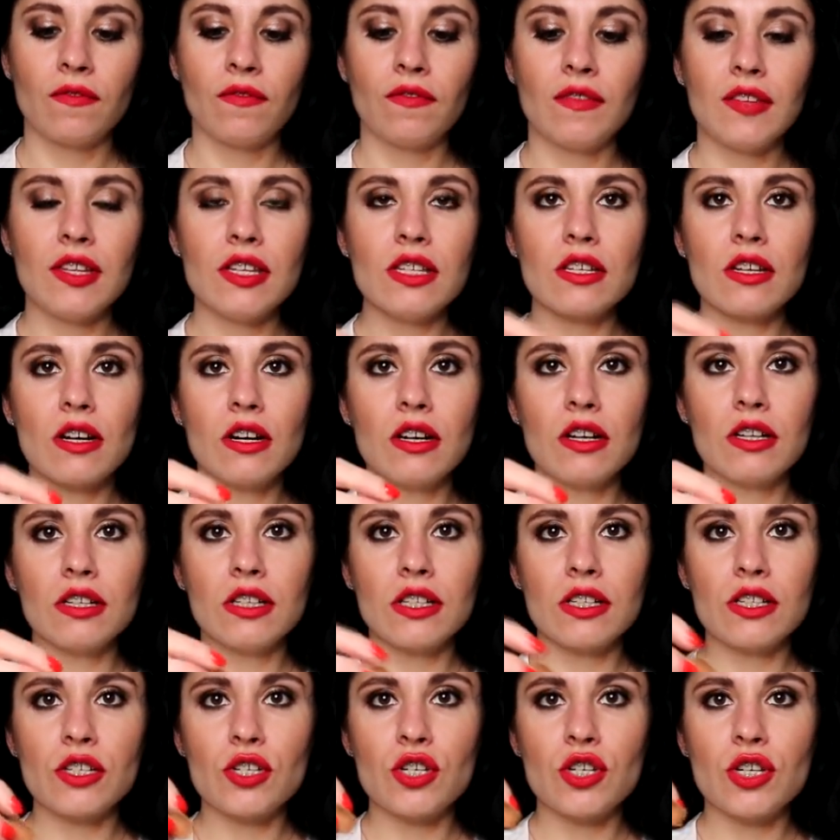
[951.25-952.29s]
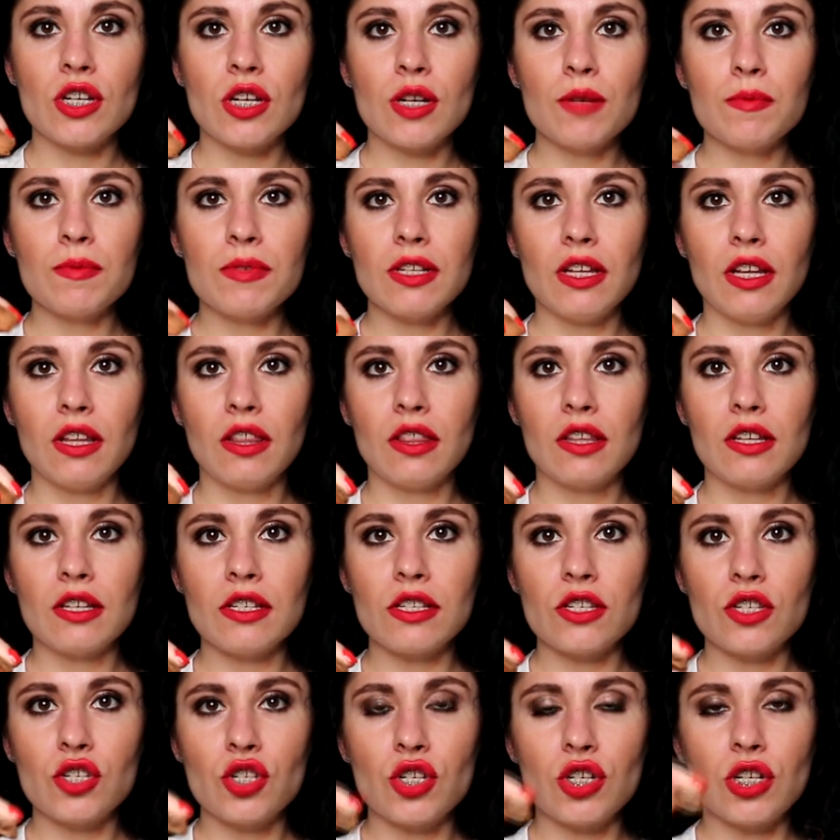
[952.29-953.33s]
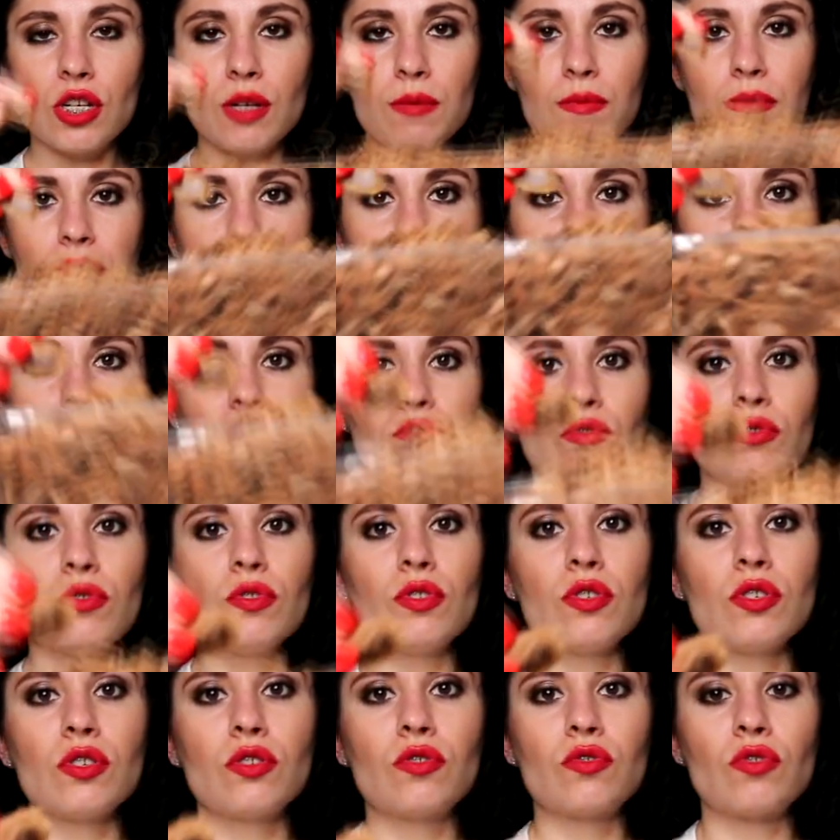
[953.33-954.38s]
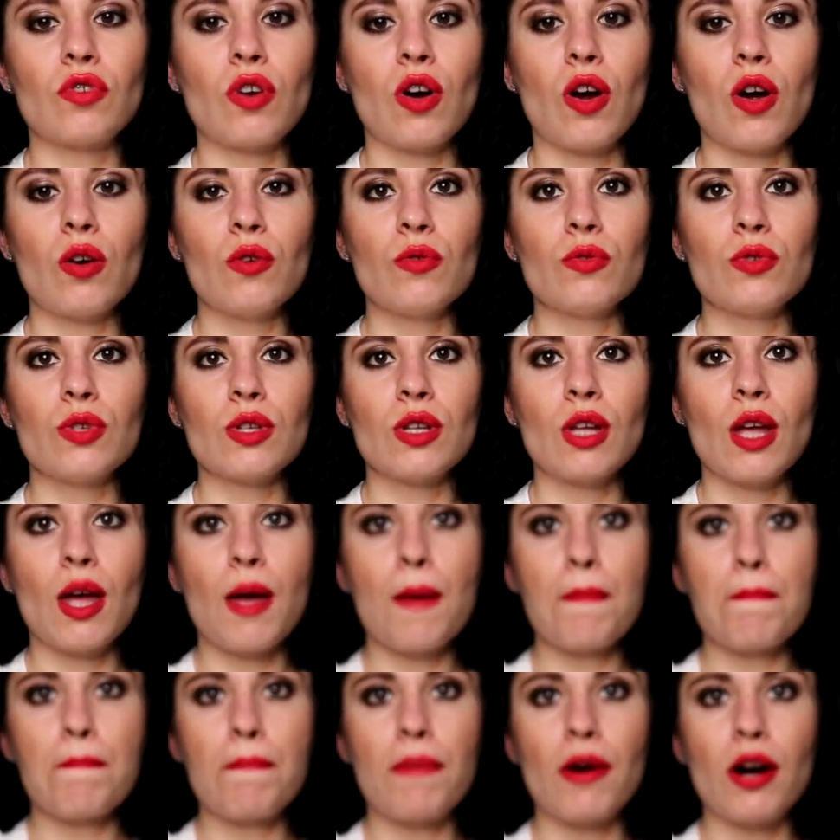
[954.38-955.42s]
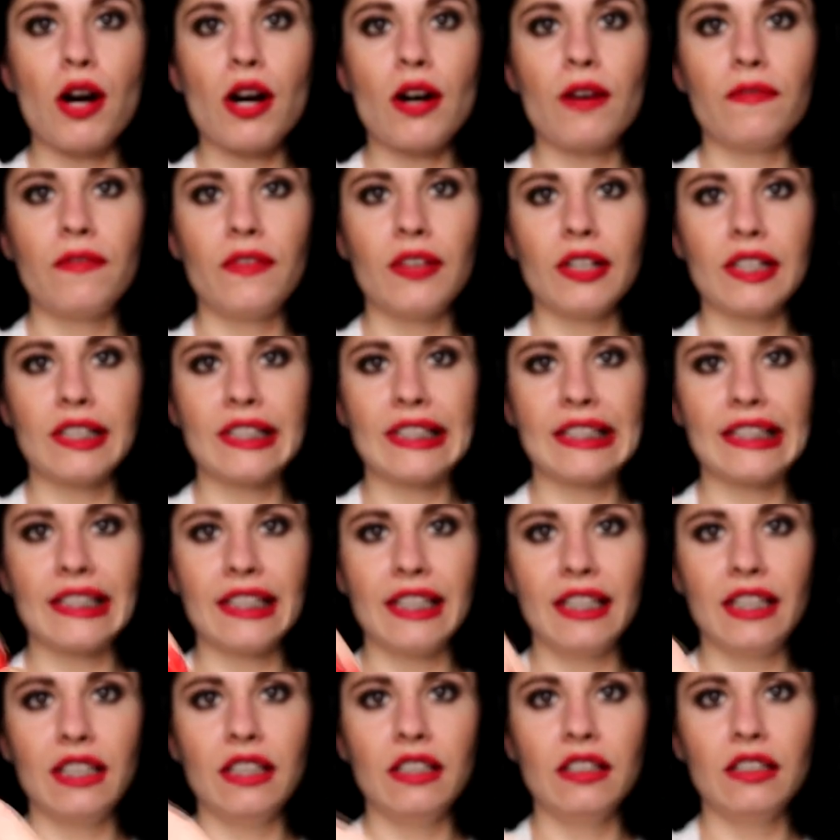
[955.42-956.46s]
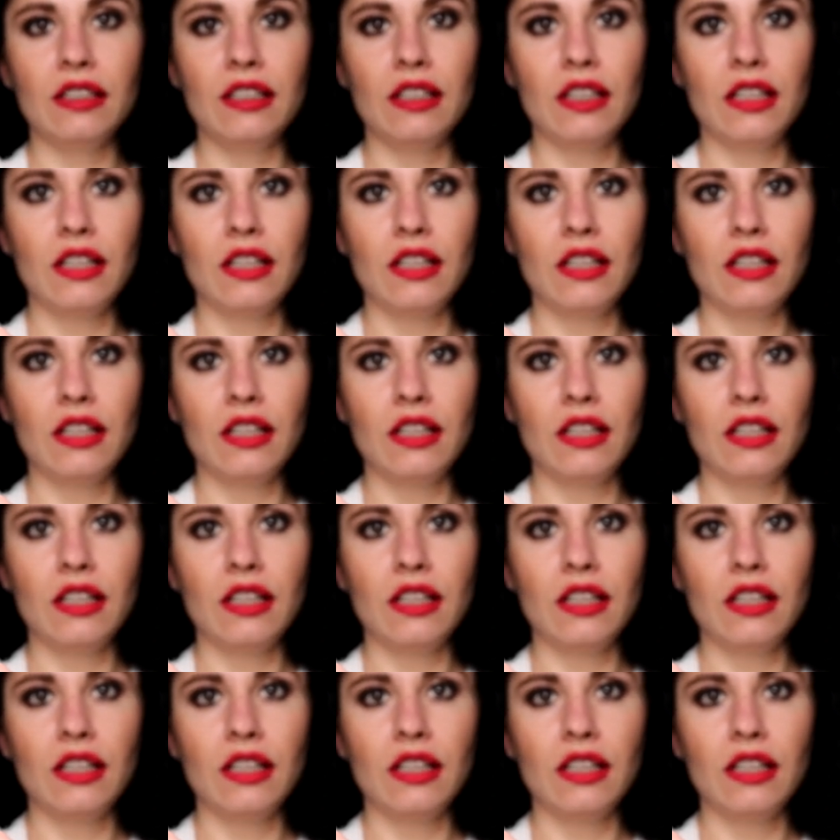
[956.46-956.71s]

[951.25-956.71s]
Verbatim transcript: these coconut chips, in these chips the roots grows perfectly.